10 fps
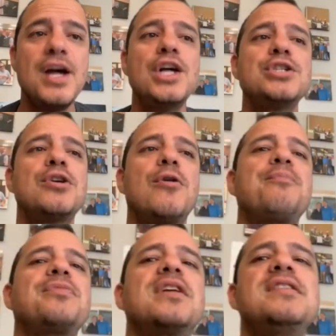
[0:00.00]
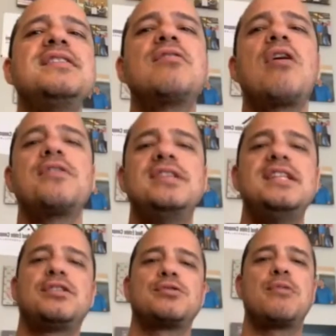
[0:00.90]
So these are all the
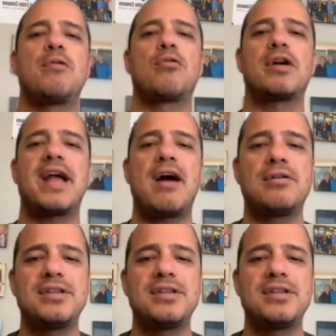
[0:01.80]
details we work out,